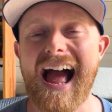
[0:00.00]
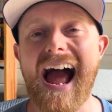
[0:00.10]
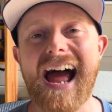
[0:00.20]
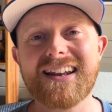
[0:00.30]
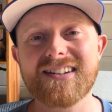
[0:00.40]

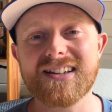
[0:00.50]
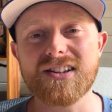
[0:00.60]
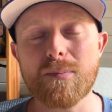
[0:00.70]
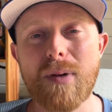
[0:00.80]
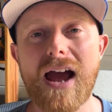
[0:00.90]
and
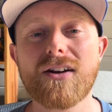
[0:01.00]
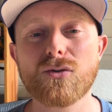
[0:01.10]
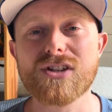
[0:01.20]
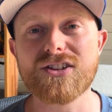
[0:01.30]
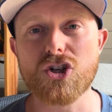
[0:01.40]
that the
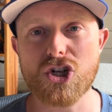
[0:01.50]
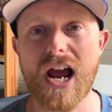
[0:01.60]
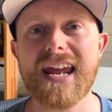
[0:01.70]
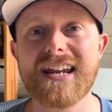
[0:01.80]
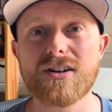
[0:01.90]
panels in the
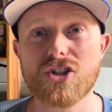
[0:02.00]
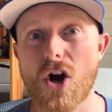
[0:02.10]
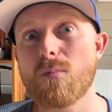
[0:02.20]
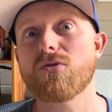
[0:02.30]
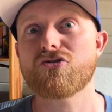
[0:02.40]
shade
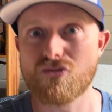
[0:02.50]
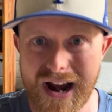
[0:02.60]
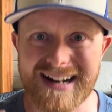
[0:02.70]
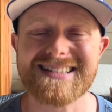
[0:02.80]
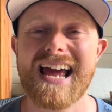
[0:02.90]
don't
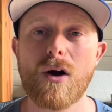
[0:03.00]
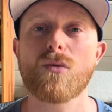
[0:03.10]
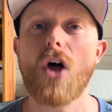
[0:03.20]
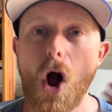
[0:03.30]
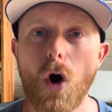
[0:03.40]
drag
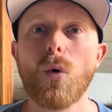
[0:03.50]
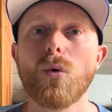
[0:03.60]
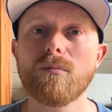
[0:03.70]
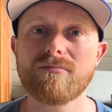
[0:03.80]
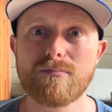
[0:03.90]
down the
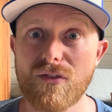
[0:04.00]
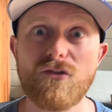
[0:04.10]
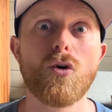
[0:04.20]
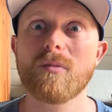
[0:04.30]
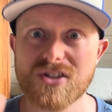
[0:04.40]
whole
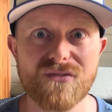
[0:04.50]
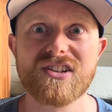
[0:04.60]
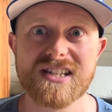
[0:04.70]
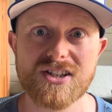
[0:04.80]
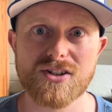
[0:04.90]
performance of the
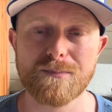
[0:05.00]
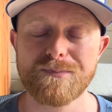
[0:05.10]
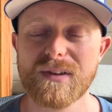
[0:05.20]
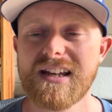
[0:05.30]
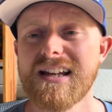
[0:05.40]
system.
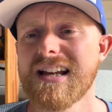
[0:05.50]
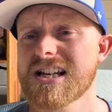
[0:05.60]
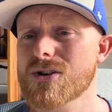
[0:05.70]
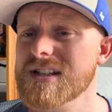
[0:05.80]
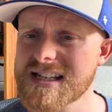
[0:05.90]

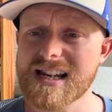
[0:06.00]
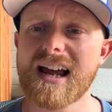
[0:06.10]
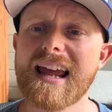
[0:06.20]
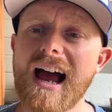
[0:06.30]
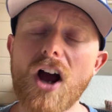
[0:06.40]
So as I
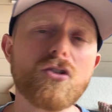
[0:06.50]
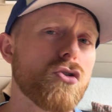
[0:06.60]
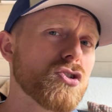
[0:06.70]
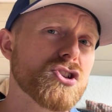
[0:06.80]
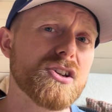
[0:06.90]
say,
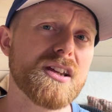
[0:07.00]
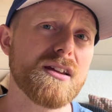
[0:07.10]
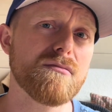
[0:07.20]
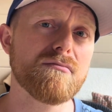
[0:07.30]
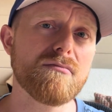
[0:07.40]
across
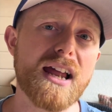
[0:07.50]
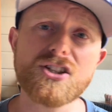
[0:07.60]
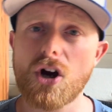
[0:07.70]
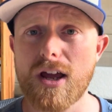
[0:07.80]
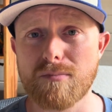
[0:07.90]
the
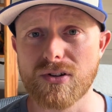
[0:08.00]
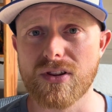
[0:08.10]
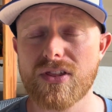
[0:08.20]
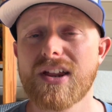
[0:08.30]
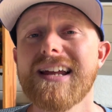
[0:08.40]
entire
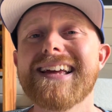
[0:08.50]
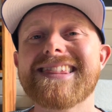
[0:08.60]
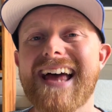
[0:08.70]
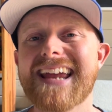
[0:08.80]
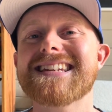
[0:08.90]
month,
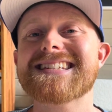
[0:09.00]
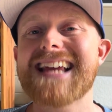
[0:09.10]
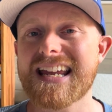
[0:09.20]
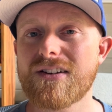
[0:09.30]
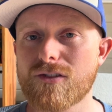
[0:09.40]
they
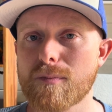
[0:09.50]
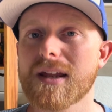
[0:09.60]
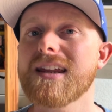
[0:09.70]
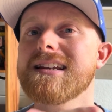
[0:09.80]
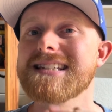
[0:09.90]
saved
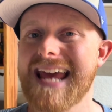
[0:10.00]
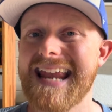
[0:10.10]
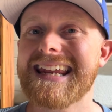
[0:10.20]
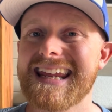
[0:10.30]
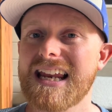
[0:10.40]
me
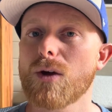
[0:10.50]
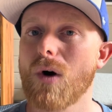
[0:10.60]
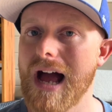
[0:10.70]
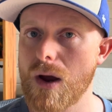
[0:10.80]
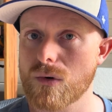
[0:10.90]
10
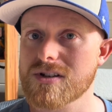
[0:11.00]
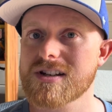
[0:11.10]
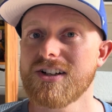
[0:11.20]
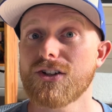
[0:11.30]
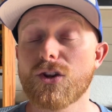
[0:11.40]
kilowatt hours
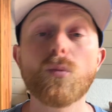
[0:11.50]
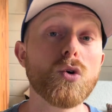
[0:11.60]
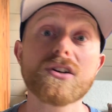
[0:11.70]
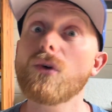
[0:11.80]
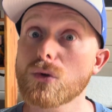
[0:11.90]
that
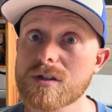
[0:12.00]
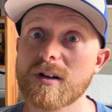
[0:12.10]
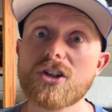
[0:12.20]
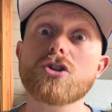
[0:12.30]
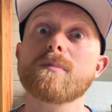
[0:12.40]
would have
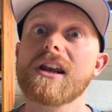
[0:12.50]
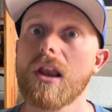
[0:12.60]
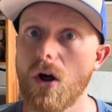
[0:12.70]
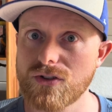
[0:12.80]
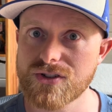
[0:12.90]
ultimately just been
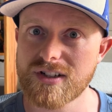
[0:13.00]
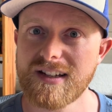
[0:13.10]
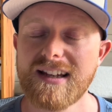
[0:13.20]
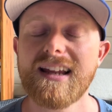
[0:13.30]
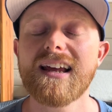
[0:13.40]
lost,
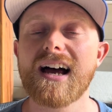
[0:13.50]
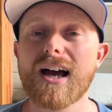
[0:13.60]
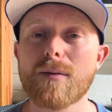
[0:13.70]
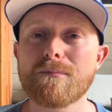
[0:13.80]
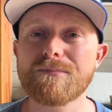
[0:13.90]

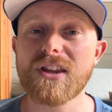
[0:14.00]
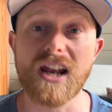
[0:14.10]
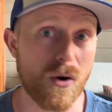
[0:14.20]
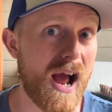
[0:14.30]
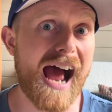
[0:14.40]
you
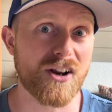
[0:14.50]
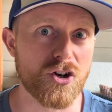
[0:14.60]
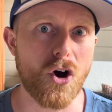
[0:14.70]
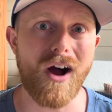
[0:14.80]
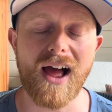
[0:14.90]
know, had I
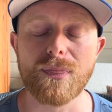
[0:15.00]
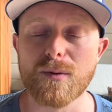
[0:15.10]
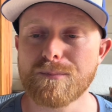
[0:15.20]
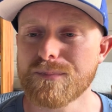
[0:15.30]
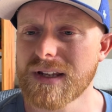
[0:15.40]
not had them.